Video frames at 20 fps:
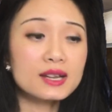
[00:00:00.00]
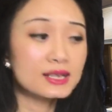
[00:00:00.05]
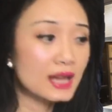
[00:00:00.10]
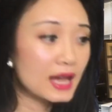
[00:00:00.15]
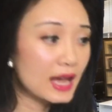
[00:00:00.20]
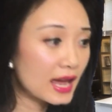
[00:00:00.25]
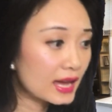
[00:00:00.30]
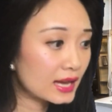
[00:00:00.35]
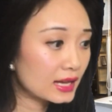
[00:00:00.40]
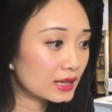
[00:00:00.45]

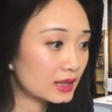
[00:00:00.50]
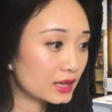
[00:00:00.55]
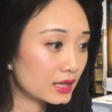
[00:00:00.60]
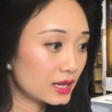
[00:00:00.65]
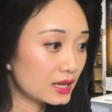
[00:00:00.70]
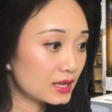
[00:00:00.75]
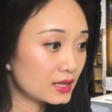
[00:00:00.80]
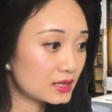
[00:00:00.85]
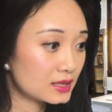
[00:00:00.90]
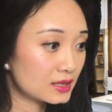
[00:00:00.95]
take
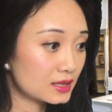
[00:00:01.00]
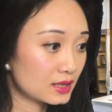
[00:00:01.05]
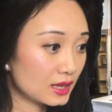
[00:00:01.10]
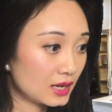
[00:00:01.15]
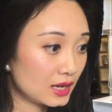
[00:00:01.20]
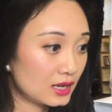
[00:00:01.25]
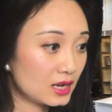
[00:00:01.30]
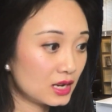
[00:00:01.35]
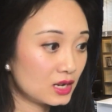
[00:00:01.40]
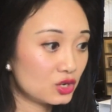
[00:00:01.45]
this
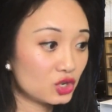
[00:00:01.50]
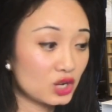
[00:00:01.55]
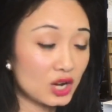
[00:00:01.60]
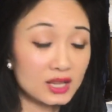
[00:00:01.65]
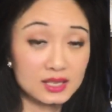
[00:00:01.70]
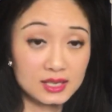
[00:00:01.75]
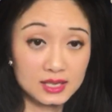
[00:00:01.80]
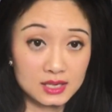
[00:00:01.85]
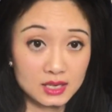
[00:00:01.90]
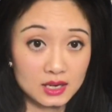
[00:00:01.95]
and
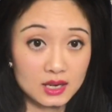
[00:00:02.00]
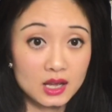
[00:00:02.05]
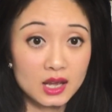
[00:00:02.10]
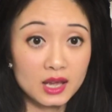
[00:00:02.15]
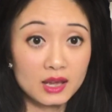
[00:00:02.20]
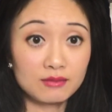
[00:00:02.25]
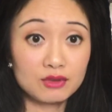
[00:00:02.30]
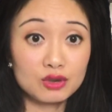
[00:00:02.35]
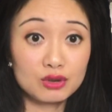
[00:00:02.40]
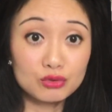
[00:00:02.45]
ingest.
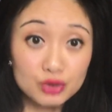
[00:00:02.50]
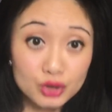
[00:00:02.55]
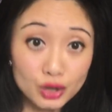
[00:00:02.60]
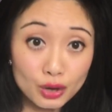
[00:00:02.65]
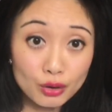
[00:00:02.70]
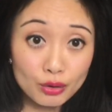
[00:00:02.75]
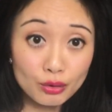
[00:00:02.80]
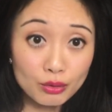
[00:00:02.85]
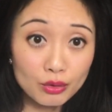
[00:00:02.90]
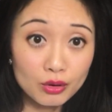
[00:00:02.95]
If you
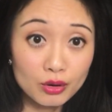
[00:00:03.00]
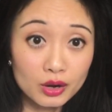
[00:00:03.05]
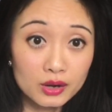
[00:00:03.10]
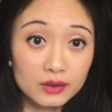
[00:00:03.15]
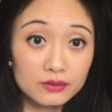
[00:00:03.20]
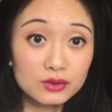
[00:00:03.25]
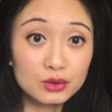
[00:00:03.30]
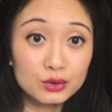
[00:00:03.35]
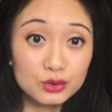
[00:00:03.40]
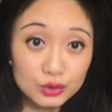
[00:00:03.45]
do,
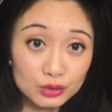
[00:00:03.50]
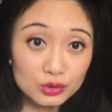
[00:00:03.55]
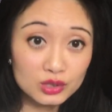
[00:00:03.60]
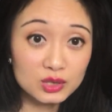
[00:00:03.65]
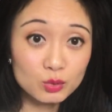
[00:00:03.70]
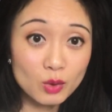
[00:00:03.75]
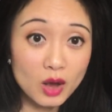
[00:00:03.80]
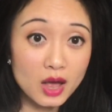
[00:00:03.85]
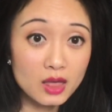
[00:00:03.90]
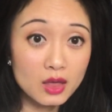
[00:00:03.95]
if you do
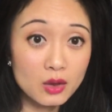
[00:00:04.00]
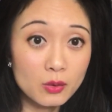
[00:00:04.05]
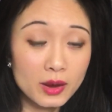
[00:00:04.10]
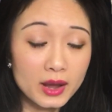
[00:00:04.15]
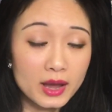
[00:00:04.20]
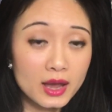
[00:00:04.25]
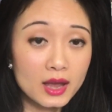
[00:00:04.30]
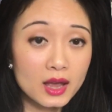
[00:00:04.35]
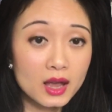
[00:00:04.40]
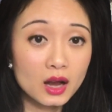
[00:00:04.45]
swallow
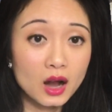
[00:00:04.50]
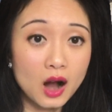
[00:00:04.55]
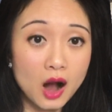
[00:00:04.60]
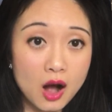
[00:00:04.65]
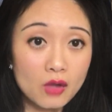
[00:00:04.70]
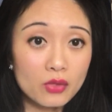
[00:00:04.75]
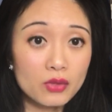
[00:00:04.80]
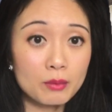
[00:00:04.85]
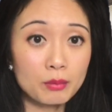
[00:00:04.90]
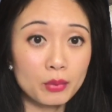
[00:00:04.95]
it,
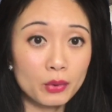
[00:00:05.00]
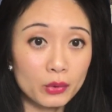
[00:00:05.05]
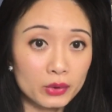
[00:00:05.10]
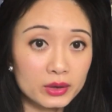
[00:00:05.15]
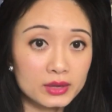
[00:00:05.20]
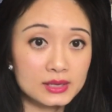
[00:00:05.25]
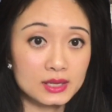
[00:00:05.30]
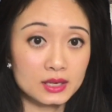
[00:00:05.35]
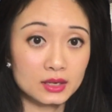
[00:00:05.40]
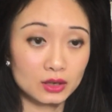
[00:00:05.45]
call the
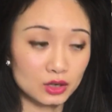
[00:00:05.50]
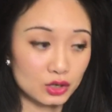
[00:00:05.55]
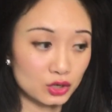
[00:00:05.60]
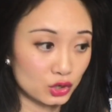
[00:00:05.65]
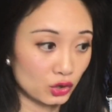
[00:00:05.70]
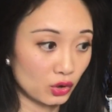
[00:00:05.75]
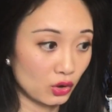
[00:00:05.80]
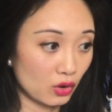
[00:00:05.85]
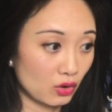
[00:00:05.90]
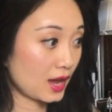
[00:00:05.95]
poison
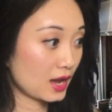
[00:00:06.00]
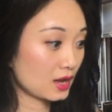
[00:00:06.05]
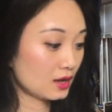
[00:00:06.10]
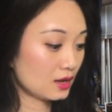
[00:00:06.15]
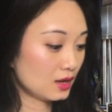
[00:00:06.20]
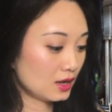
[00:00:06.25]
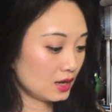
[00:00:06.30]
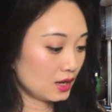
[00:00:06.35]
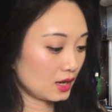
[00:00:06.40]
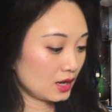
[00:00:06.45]
control.
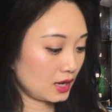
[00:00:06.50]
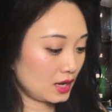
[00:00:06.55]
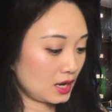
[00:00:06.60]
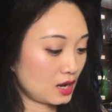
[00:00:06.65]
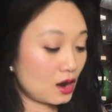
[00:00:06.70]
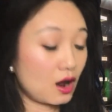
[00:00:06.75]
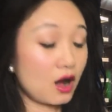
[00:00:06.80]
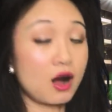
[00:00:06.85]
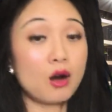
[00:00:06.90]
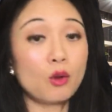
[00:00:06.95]

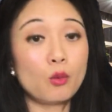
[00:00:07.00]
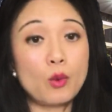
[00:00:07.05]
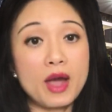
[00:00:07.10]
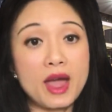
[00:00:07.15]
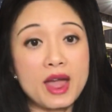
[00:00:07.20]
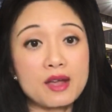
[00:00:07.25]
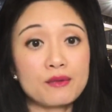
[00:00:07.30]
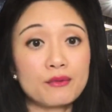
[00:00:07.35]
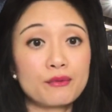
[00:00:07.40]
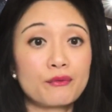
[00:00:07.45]
And
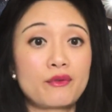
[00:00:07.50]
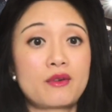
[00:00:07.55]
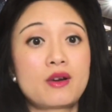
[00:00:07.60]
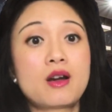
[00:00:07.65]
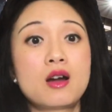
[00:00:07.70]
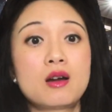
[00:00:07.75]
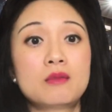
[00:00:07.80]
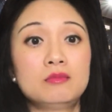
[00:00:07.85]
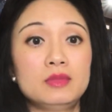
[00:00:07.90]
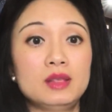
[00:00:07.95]
away
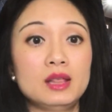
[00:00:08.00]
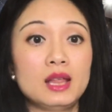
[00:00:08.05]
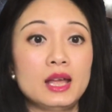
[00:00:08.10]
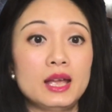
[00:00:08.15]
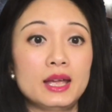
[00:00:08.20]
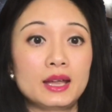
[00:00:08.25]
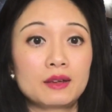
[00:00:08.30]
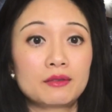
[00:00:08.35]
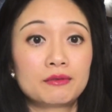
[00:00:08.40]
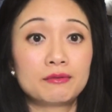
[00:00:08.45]
from
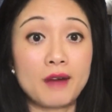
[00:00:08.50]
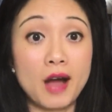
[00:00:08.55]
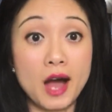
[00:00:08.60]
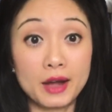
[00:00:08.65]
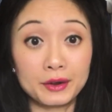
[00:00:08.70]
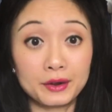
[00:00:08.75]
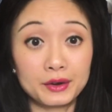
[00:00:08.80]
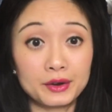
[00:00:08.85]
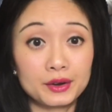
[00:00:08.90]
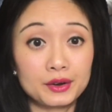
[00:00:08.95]
like
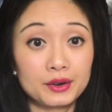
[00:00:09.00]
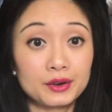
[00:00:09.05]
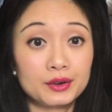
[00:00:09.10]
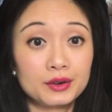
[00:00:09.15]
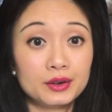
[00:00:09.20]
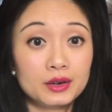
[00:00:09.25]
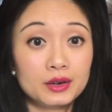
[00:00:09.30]
fire,